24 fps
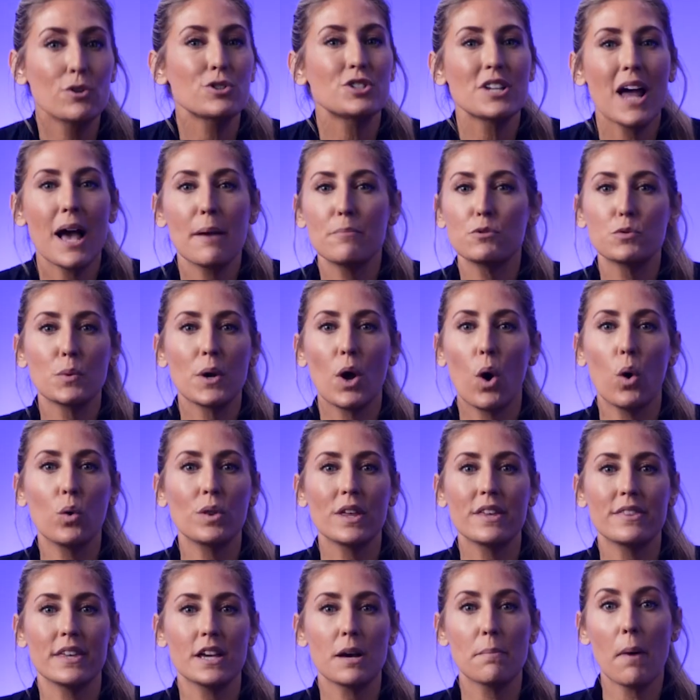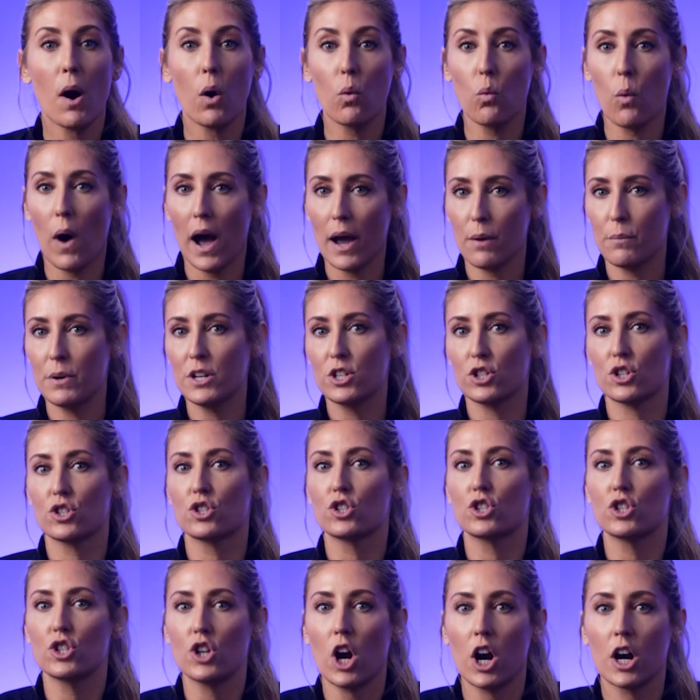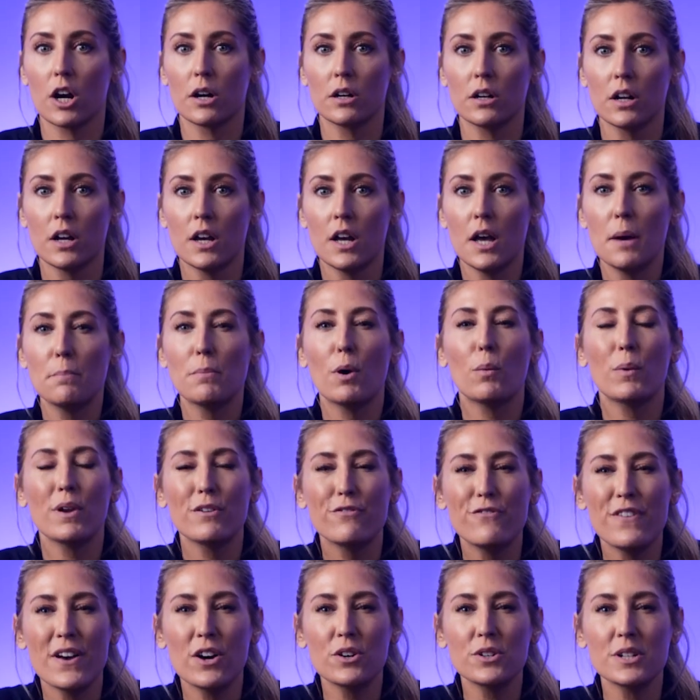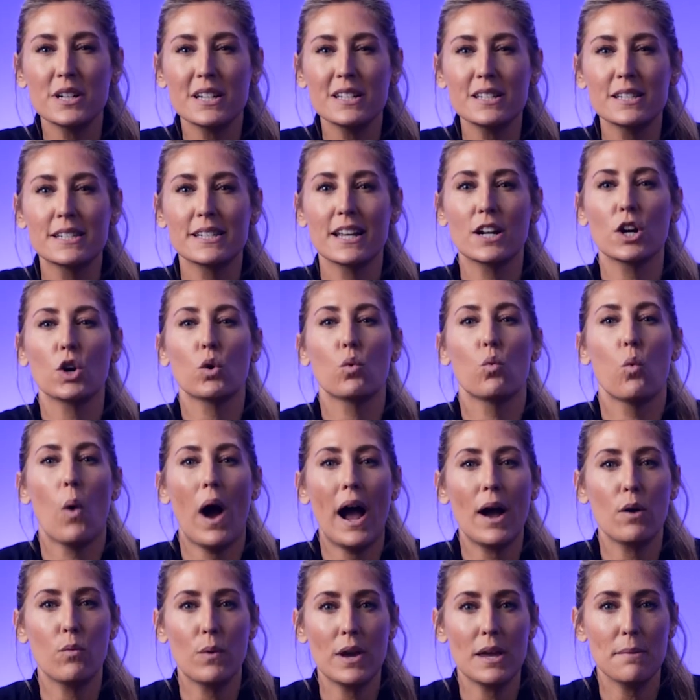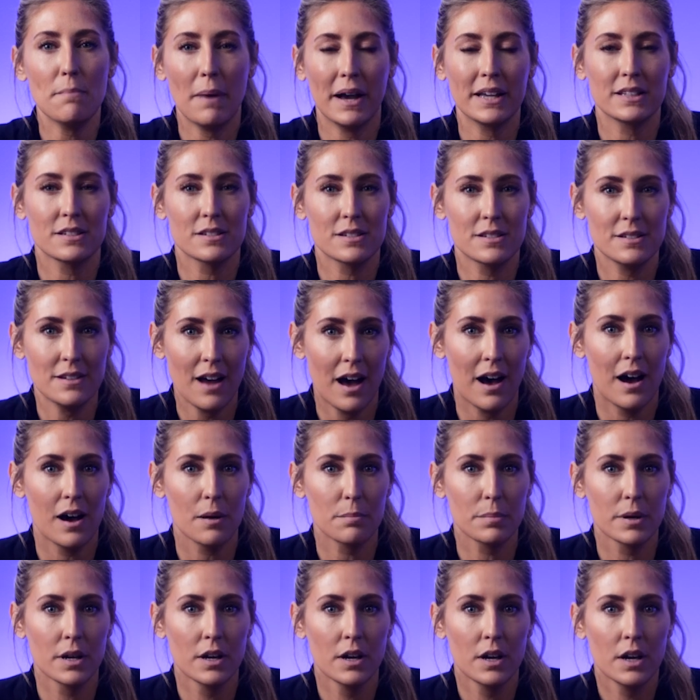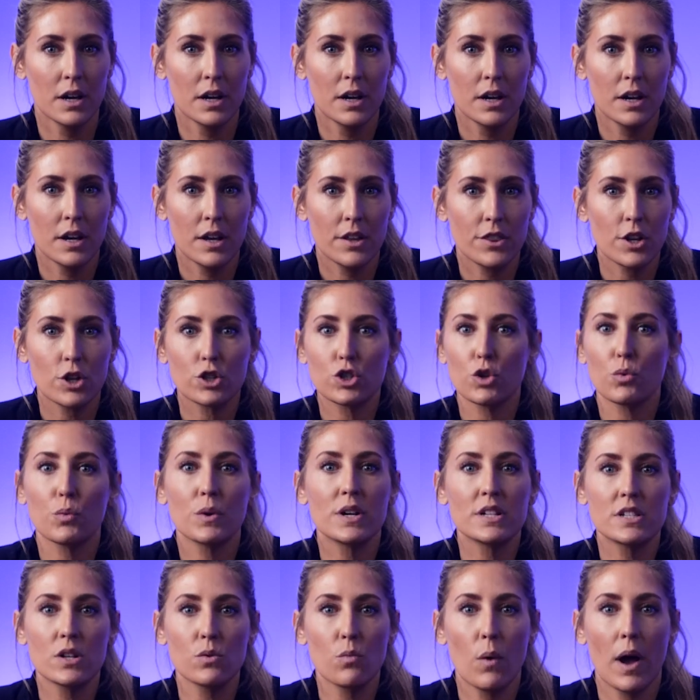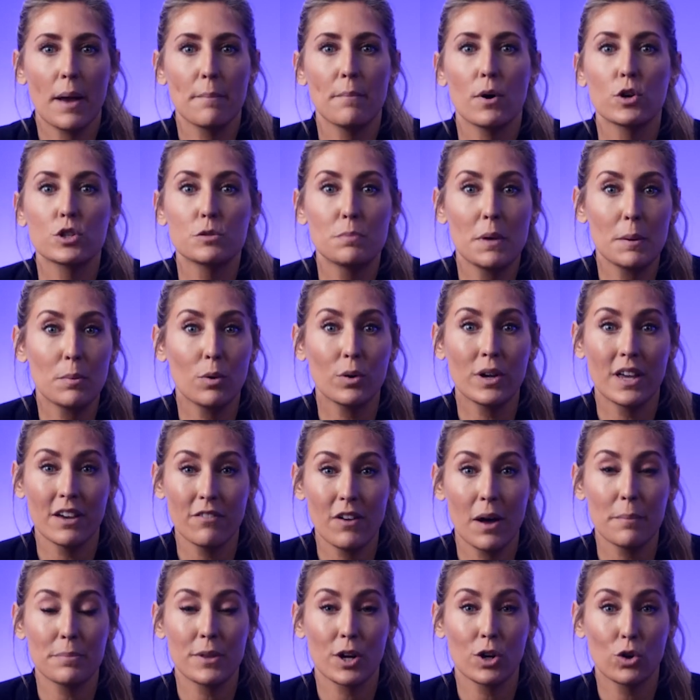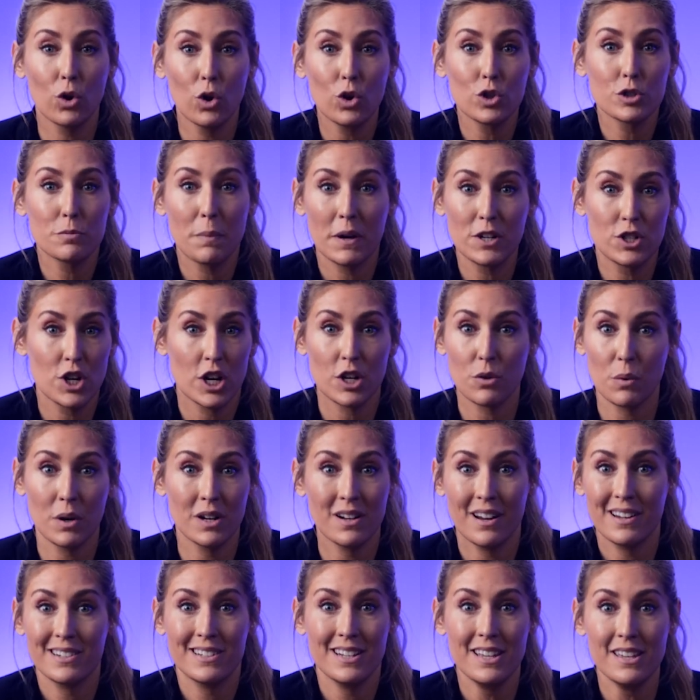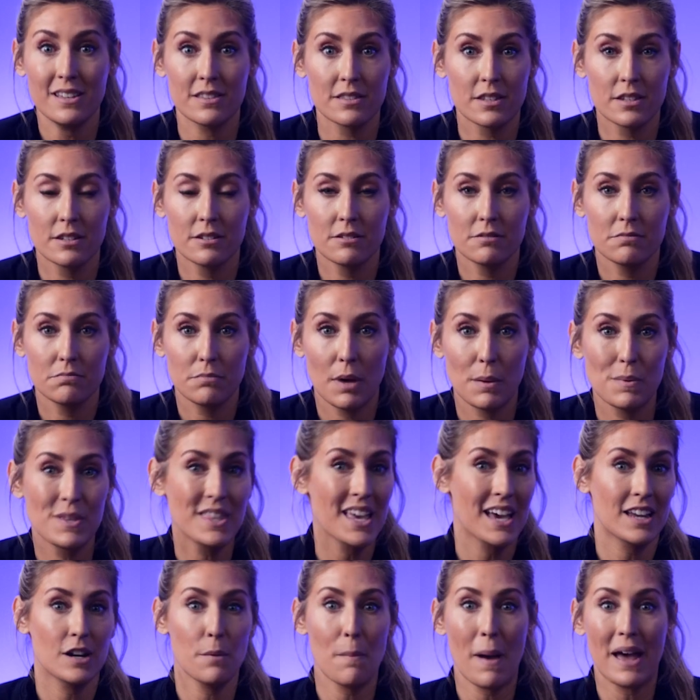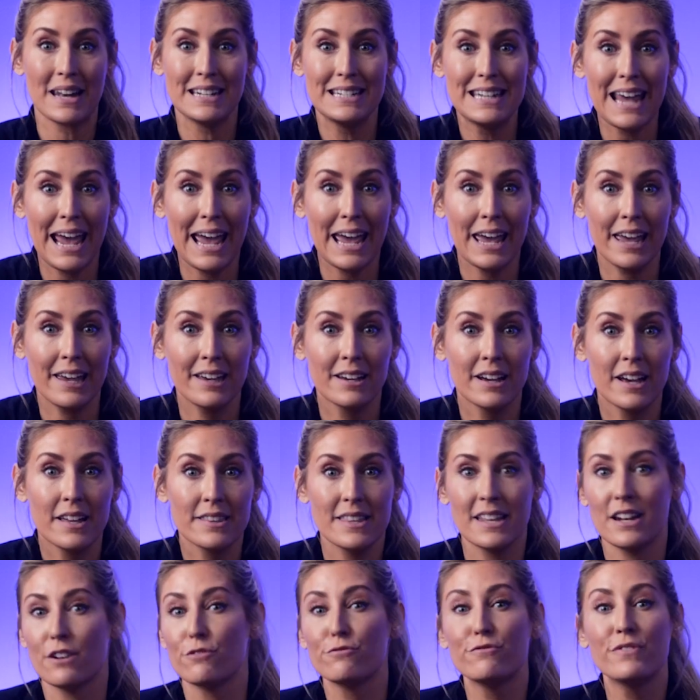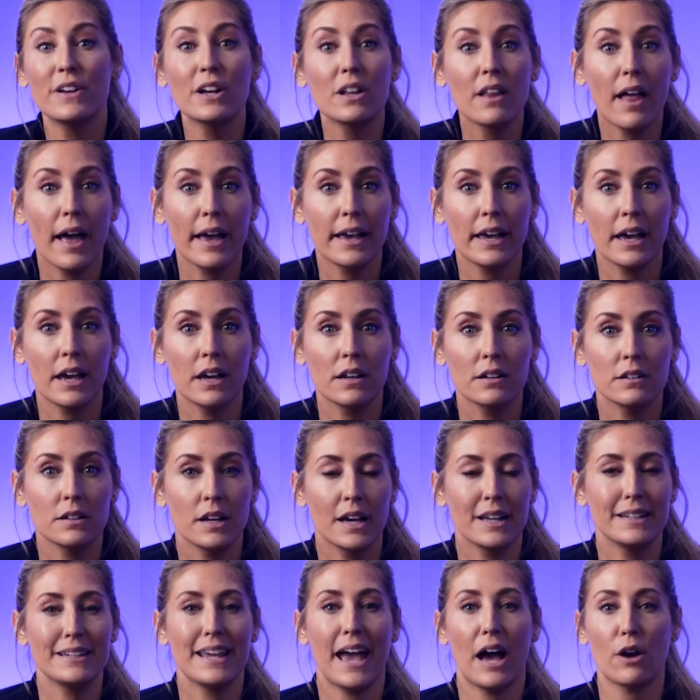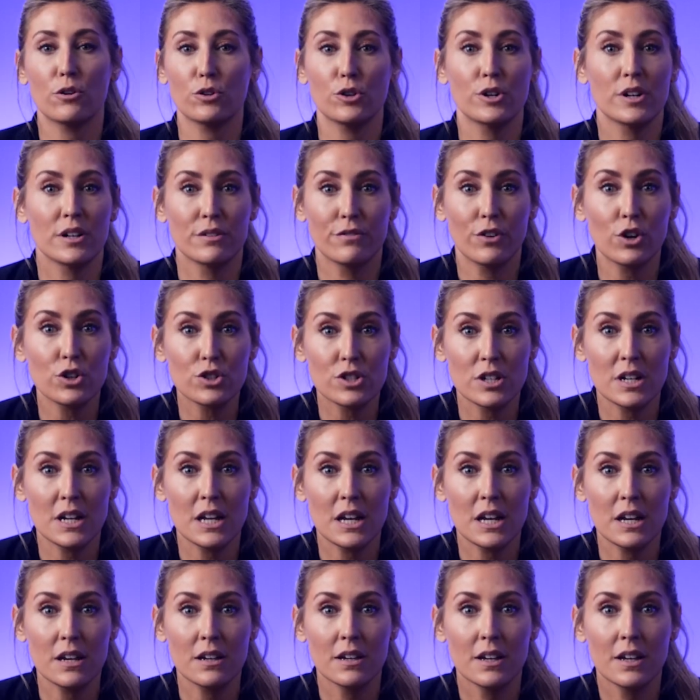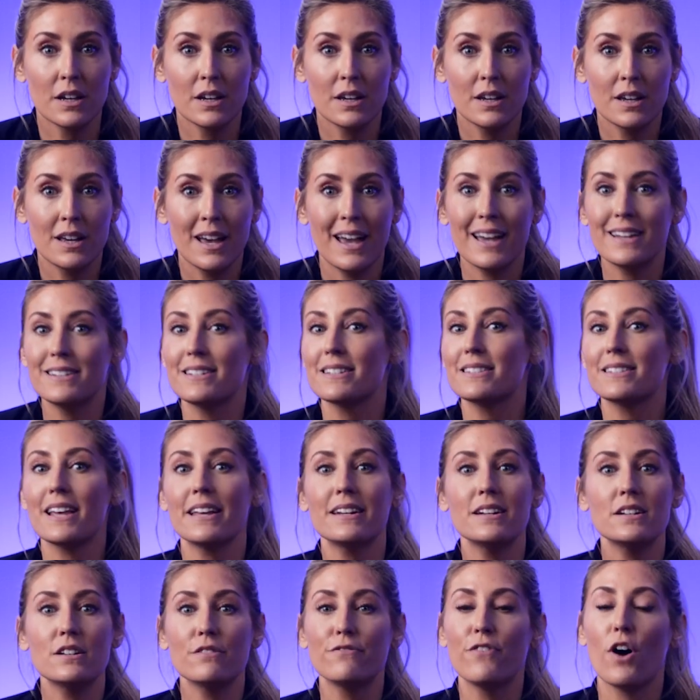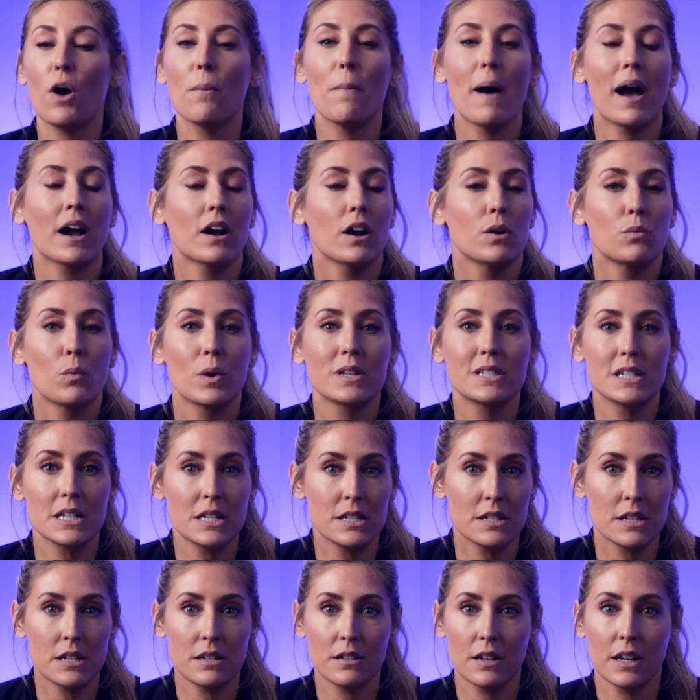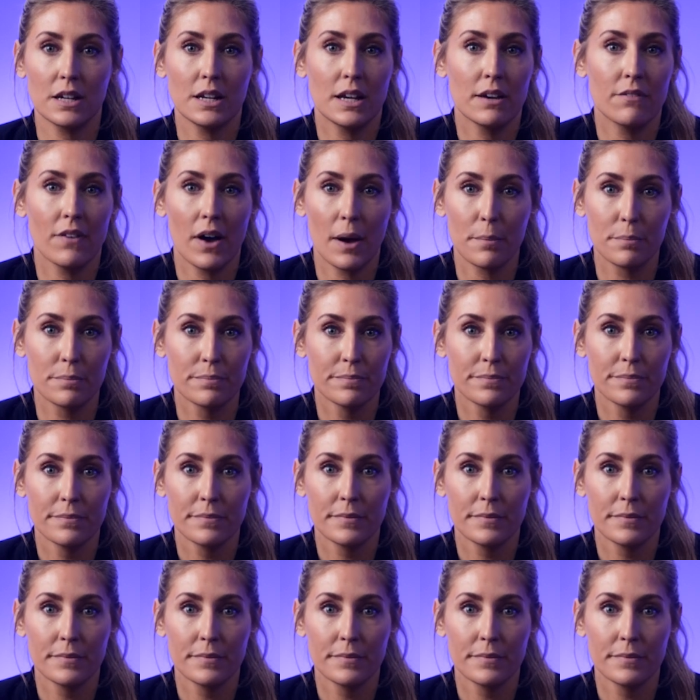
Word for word: Most times we only think about why we should start, but we fail to consider why we might stop. There's a reason why most people give up their goals by January 19th. Maybe they had a bad day, they didn't feel like it, encountered adversity, and decided to fall back on what's easy and give up.